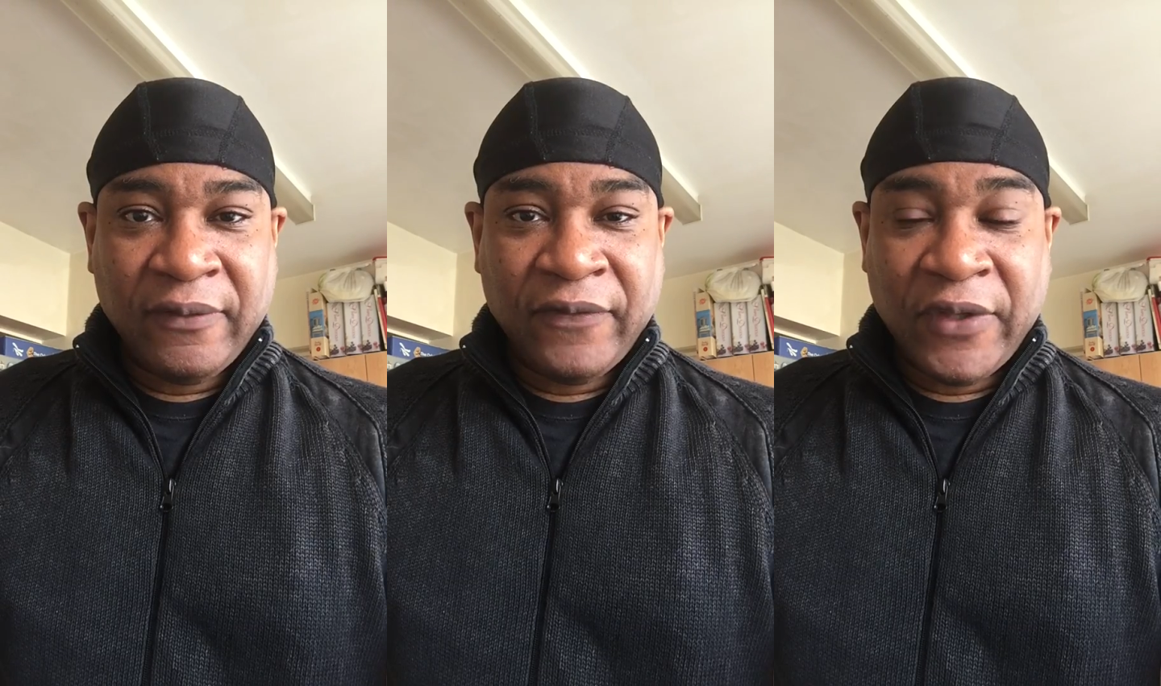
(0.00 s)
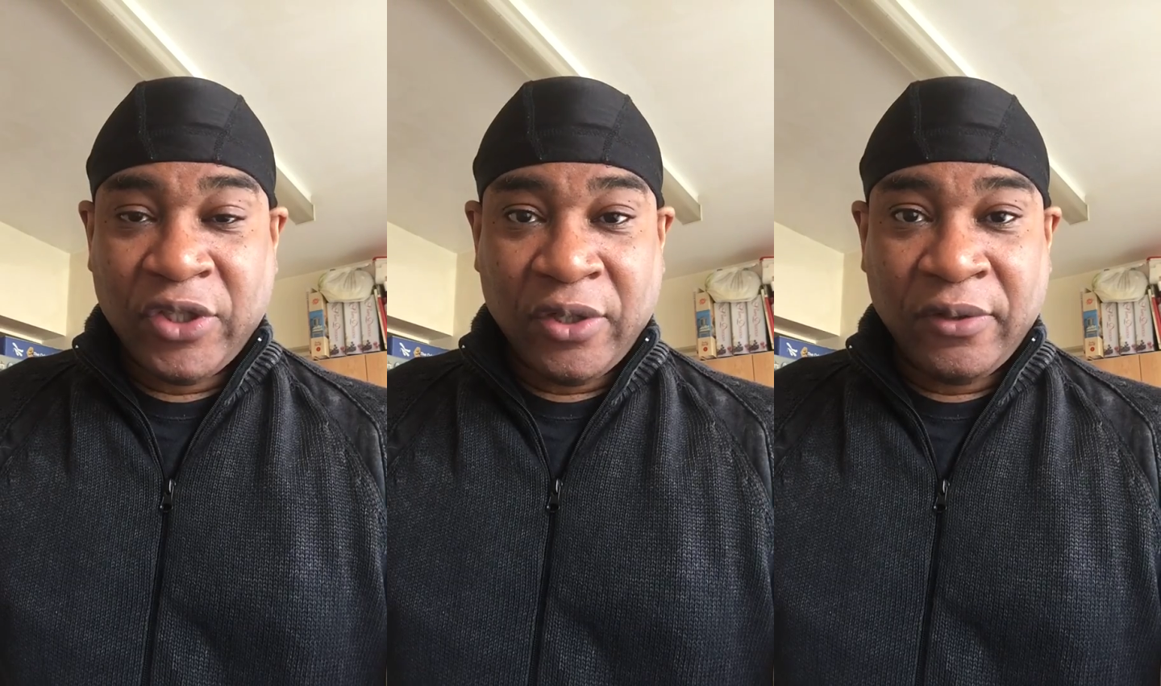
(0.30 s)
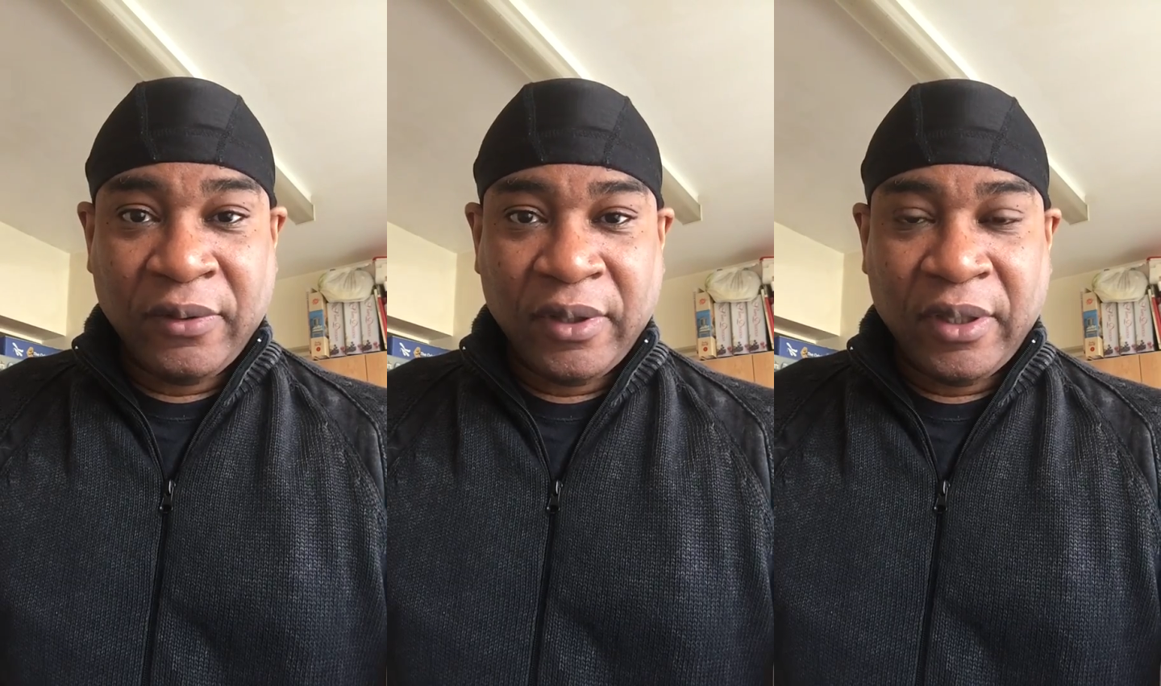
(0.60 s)

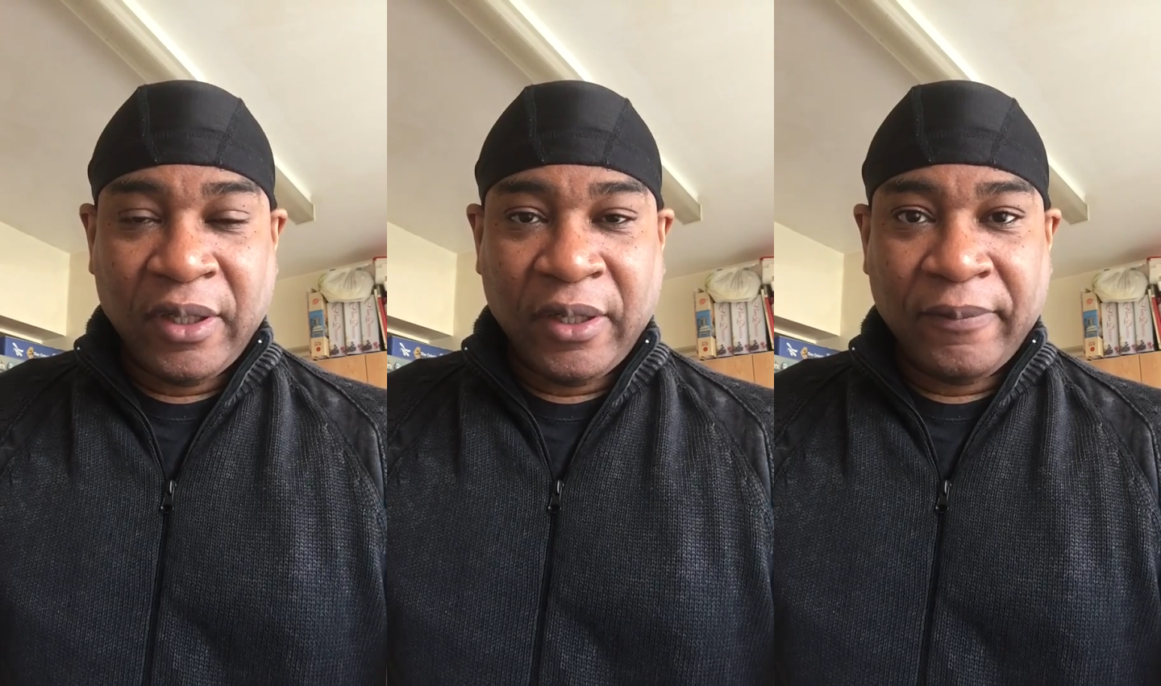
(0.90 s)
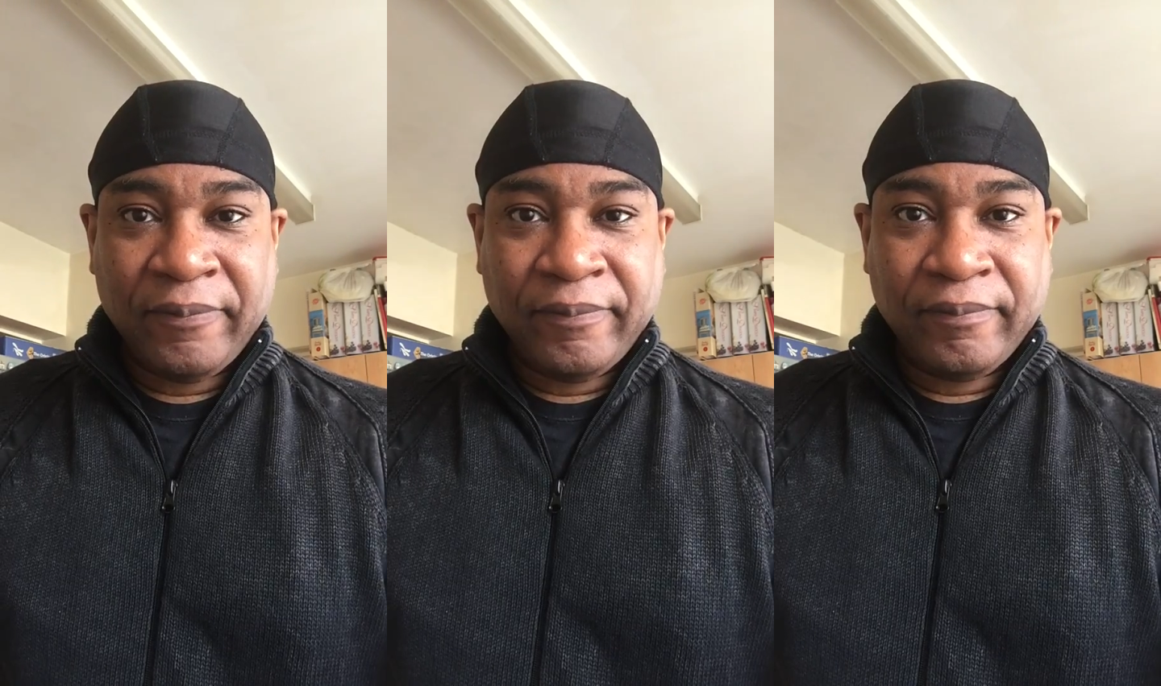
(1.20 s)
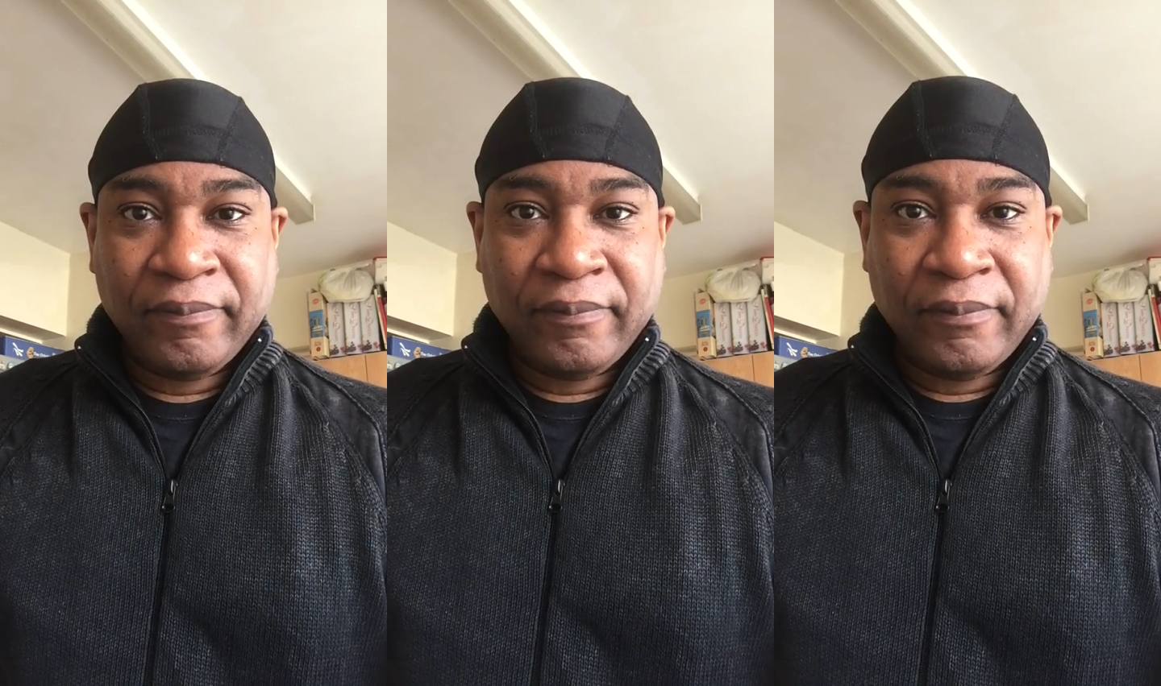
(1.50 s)
video
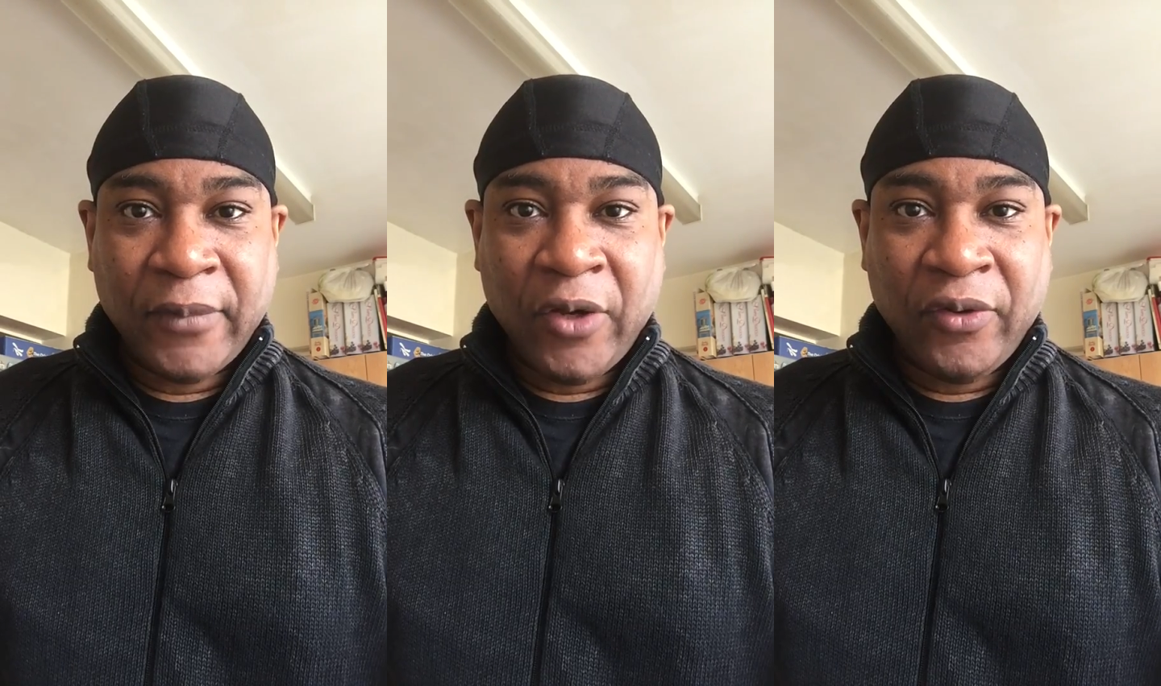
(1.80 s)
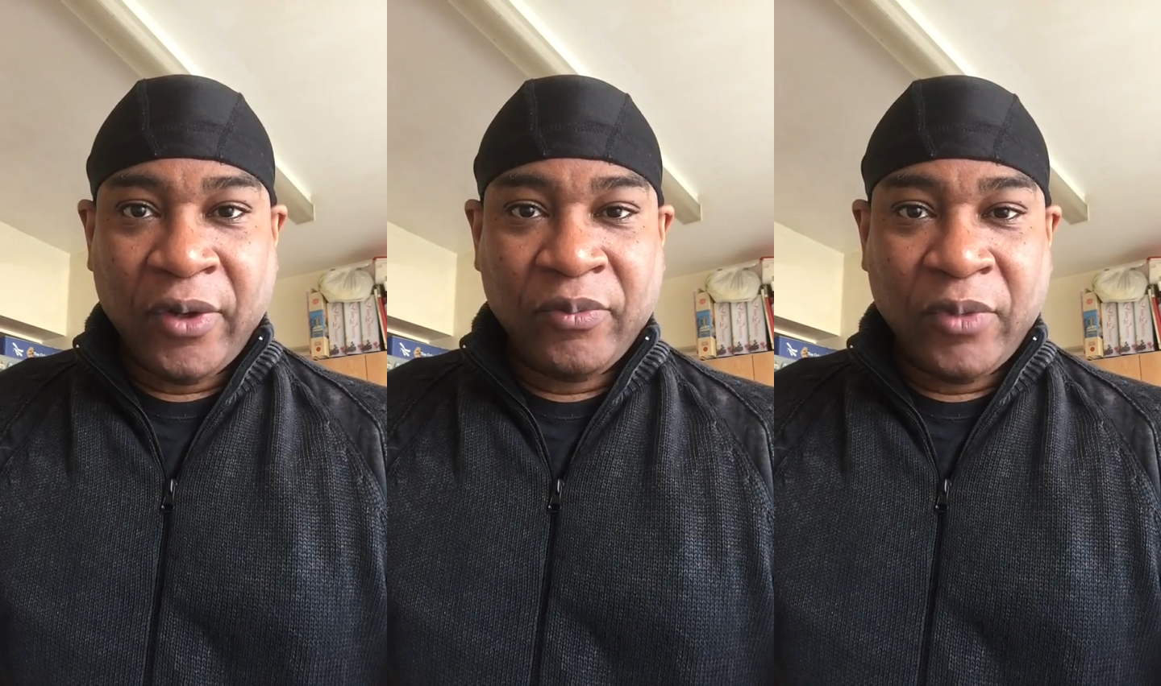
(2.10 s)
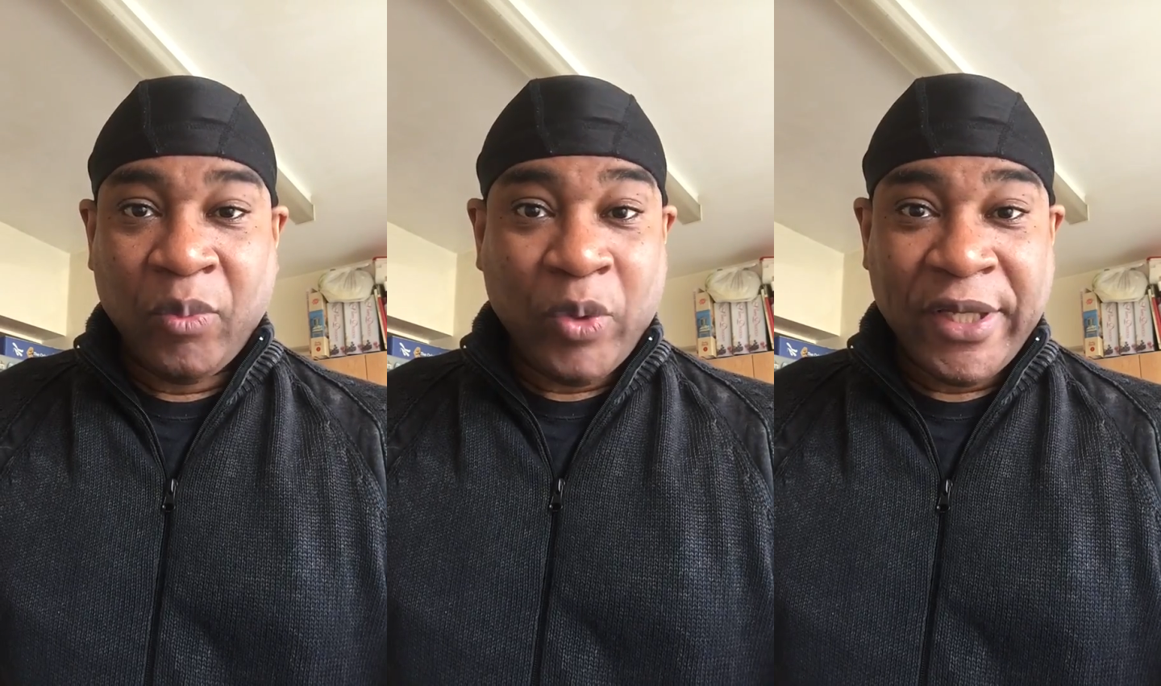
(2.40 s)

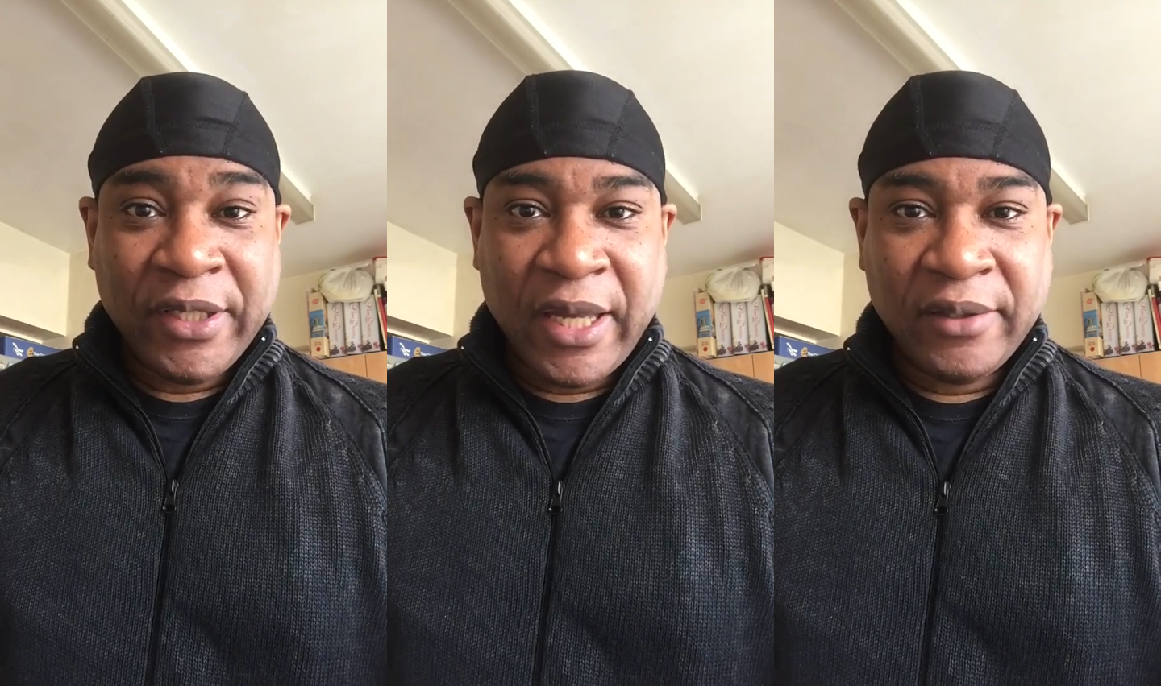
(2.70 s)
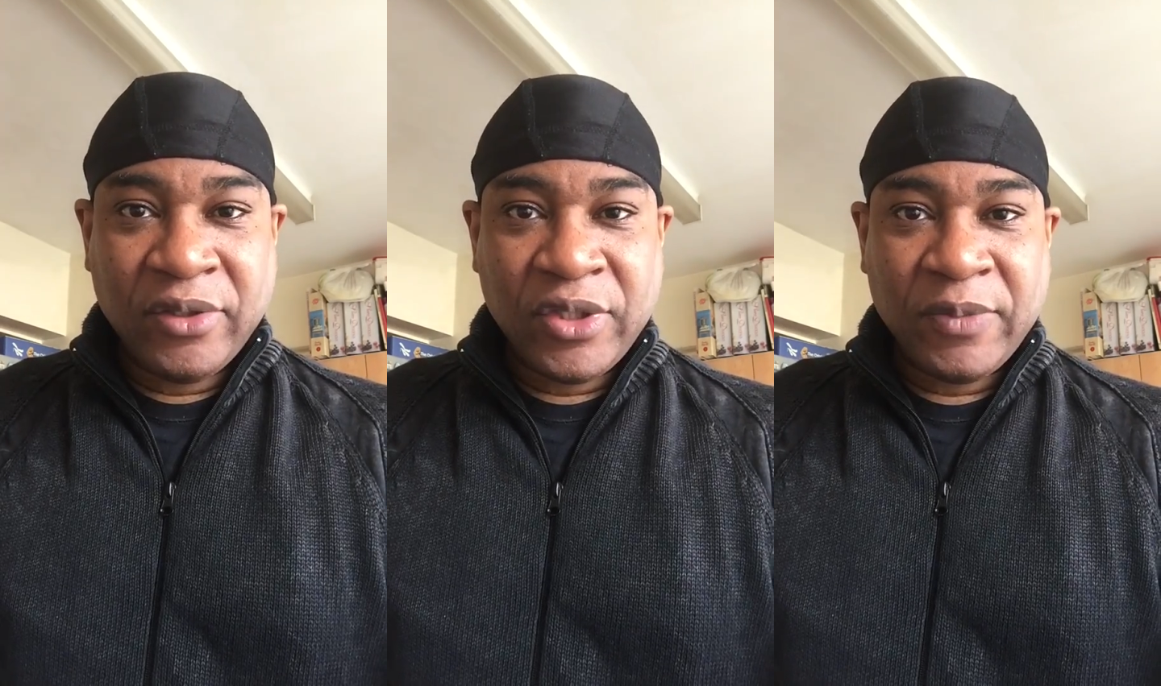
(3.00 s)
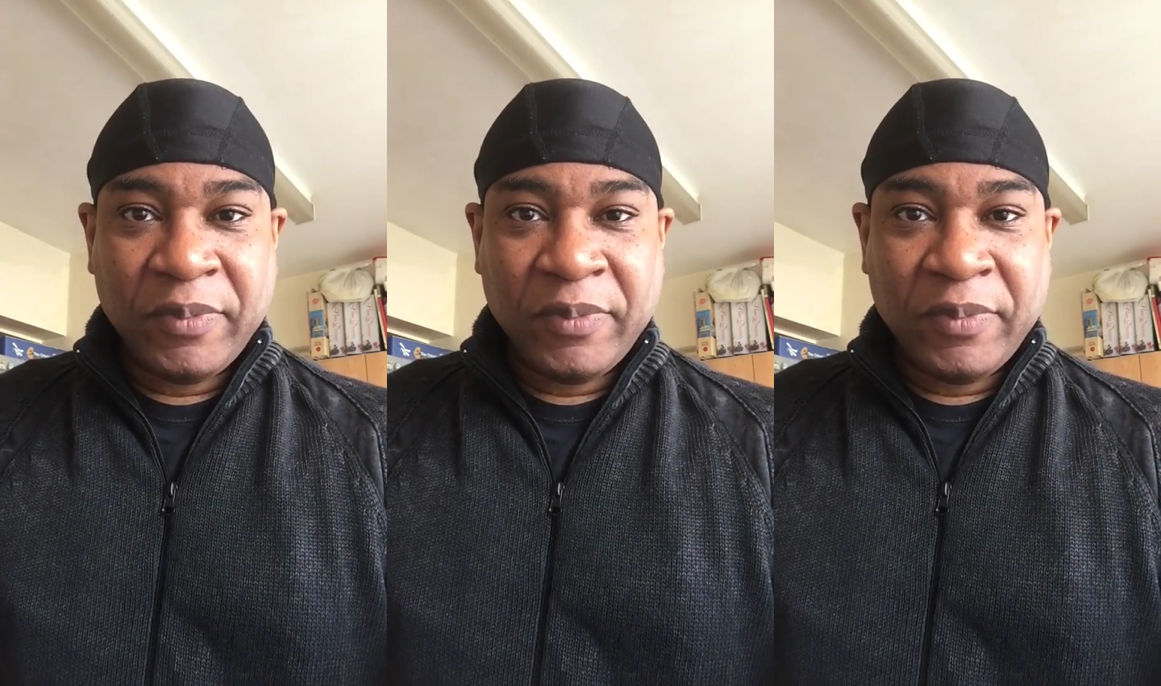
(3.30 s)
on weekends,